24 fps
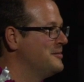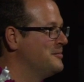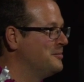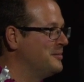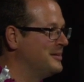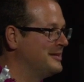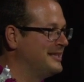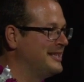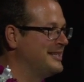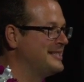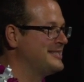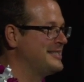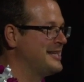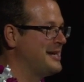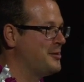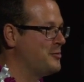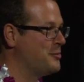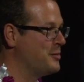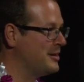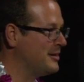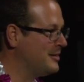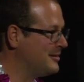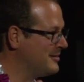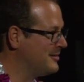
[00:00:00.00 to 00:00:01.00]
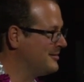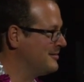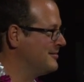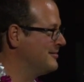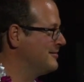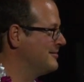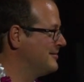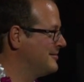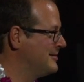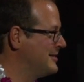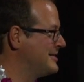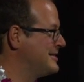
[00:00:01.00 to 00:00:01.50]
but that's how we
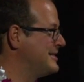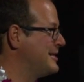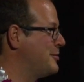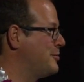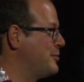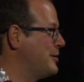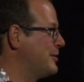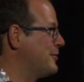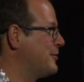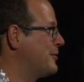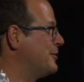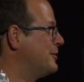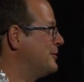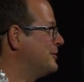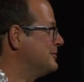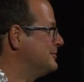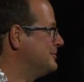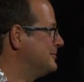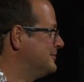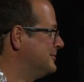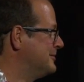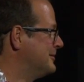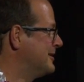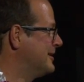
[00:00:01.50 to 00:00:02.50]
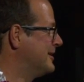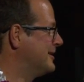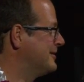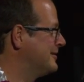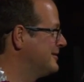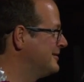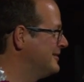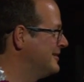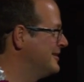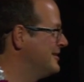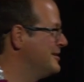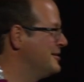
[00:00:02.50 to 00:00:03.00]
roll, okay?
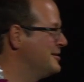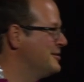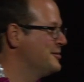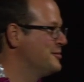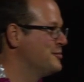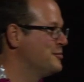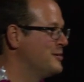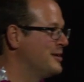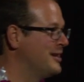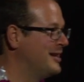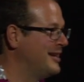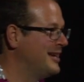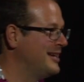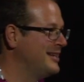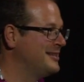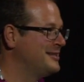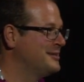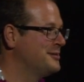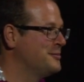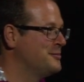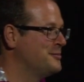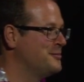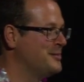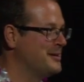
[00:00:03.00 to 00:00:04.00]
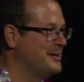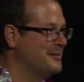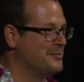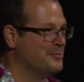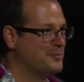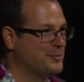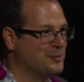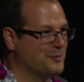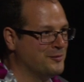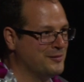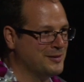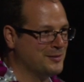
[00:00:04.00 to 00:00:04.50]
We like to be
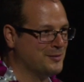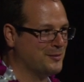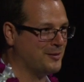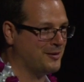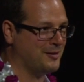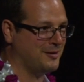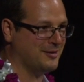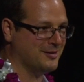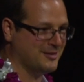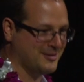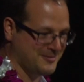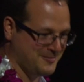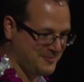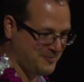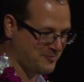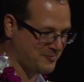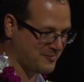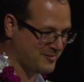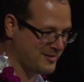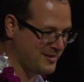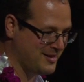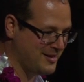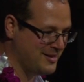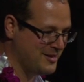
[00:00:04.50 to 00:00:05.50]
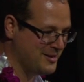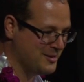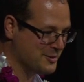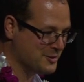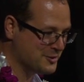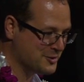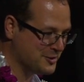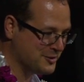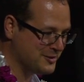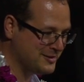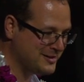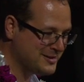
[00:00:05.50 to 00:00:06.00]
proven wrong.
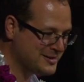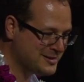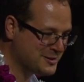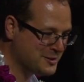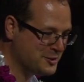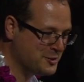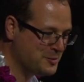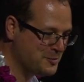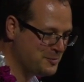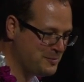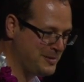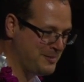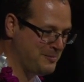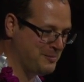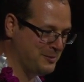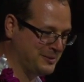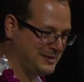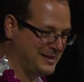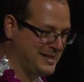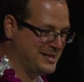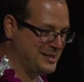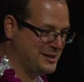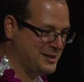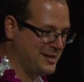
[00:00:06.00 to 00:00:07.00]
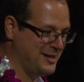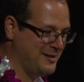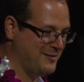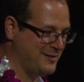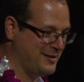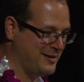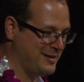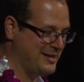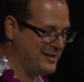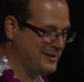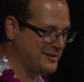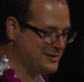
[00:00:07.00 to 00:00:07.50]
So this could be potentially
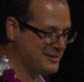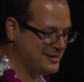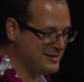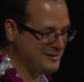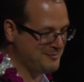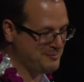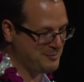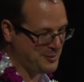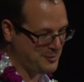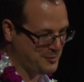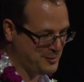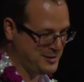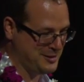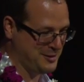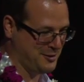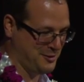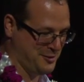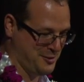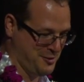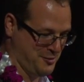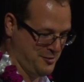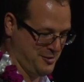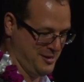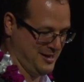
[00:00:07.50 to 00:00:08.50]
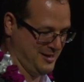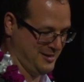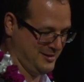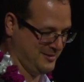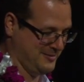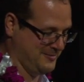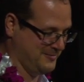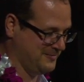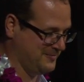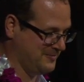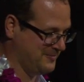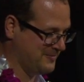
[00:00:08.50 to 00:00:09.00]
very interesting, but we don't know yet.
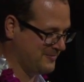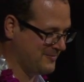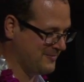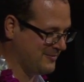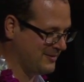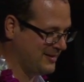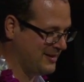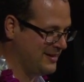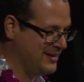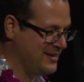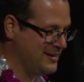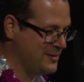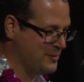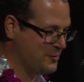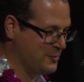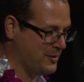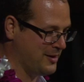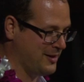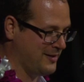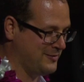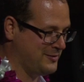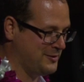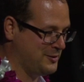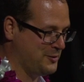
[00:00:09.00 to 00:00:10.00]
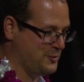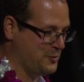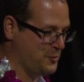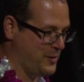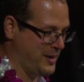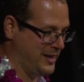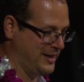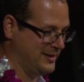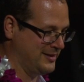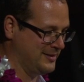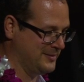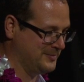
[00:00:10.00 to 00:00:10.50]
We have to
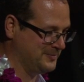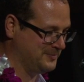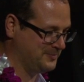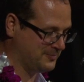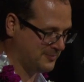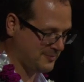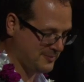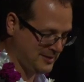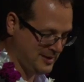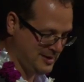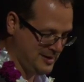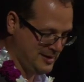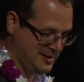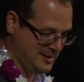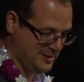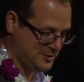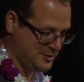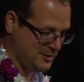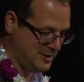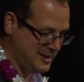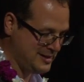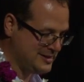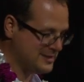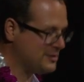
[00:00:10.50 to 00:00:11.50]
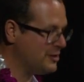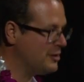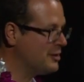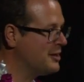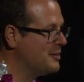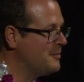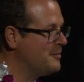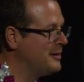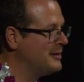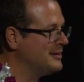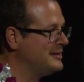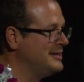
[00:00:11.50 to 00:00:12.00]
wait. So let's talk
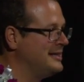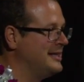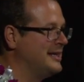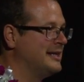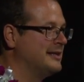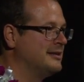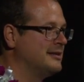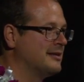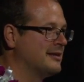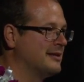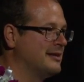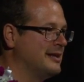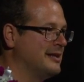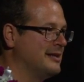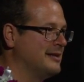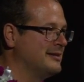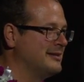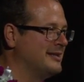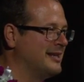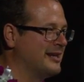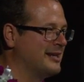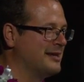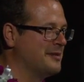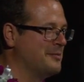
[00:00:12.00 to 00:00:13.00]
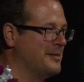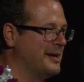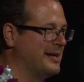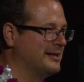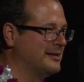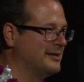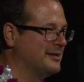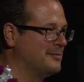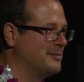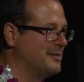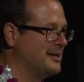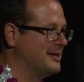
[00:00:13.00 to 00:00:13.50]
about the other thing, dark
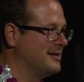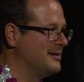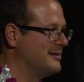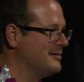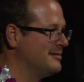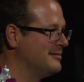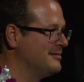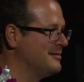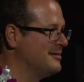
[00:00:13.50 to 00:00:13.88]
matter, my